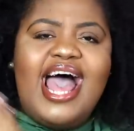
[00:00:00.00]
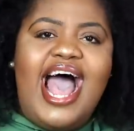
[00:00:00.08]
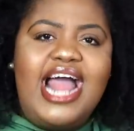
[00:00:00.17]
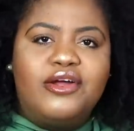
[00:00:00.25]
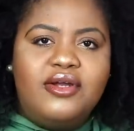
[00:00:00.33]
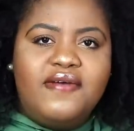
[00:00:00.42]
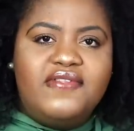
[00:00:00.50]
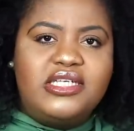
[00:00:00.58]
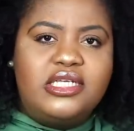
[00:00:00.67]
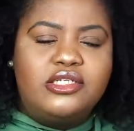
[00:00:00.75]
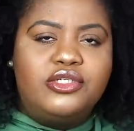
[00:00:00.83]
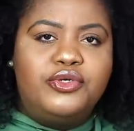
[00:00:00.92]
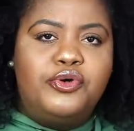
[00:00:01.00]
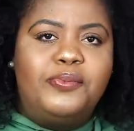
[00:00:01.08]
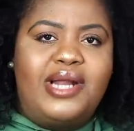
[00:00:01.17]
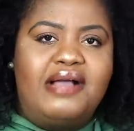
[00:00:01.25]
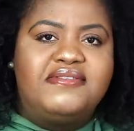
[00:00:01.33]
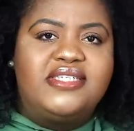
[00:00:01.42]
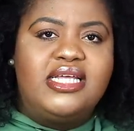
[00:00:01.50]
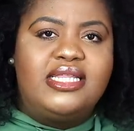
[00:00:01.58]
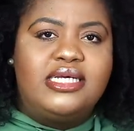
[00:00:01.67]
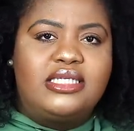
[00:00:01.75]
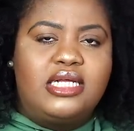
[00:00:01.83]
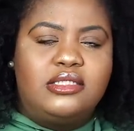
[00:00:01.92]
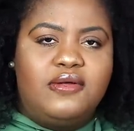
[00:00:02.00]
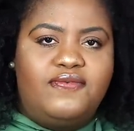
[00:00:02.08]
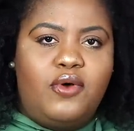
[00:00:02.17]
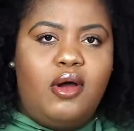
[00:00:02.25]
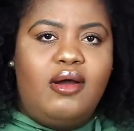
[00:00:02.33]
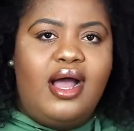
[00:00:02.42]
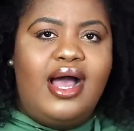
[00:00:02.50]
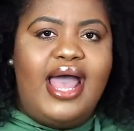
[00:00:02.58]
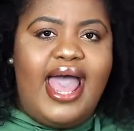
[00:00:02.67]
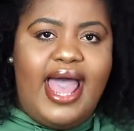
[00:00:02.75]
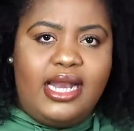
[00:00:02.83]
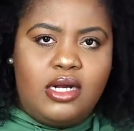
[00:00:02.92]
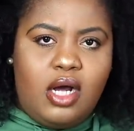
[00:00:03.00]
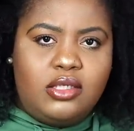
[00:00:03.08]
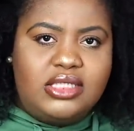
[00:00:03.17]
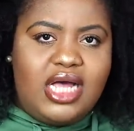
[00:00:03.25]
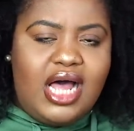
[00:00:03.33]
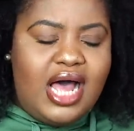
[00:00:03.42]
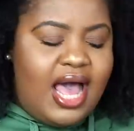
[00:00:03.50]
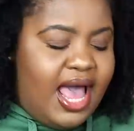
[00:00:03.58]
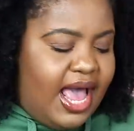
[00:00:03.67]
I don't know if this is new, but I've seen this on Sephora and Ulta